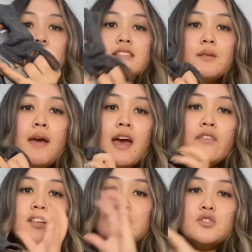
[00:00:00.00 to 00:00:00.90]
Some
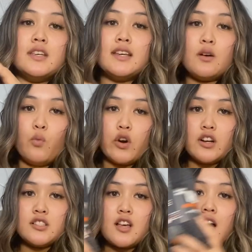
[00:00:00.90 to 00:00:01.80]
heavy duty work
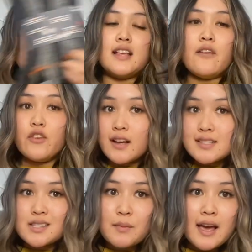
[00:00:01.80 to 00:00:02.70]
socks. If you guys
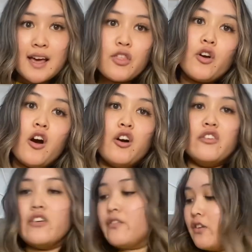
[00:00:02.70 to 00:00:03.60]
seen my other haul, you
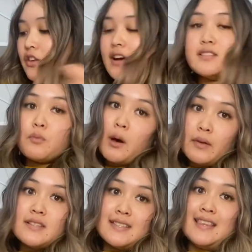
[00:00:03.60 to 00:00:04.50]
guys
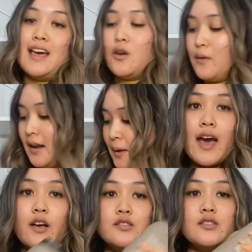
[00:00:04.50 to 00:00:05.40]
probably seen that already.
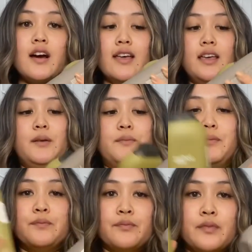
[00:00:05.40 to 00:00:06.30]
I also got him
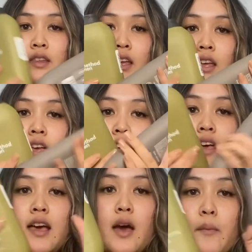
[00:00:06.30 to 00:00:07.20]

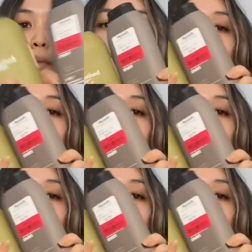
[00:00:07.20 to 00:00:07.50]
body